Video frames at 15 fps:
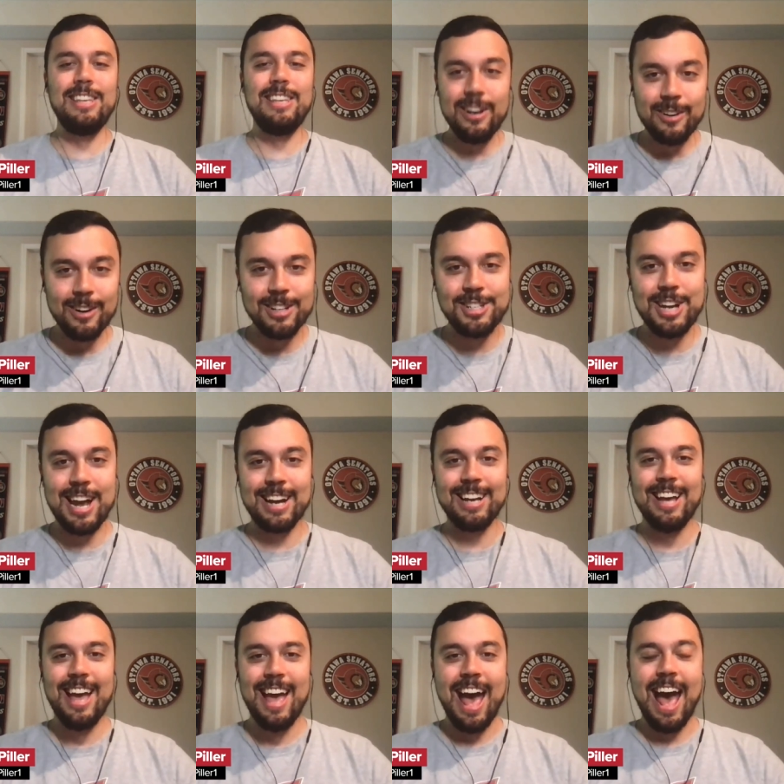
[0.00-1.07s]
Juracek
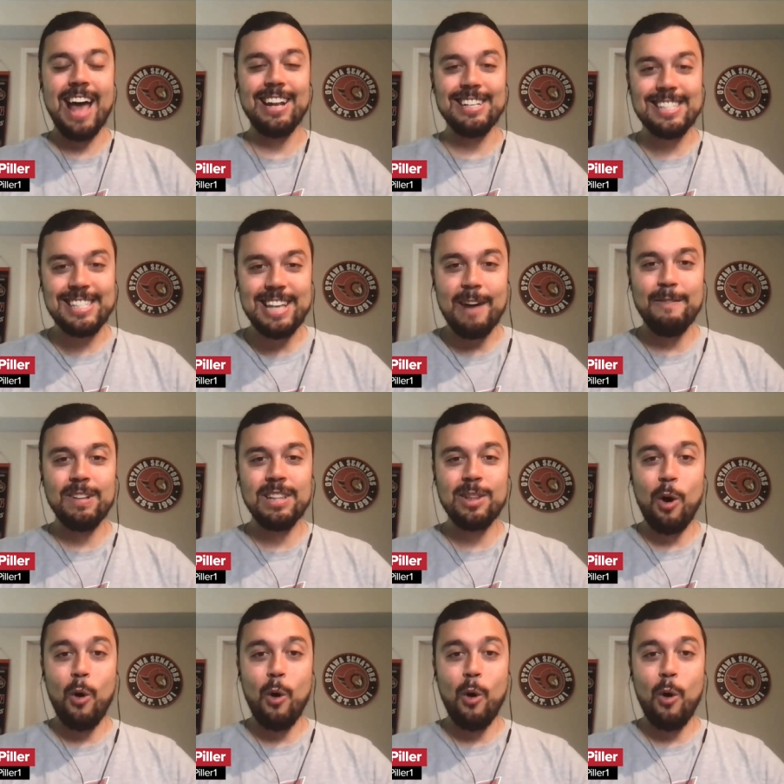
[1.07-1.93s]
at seventh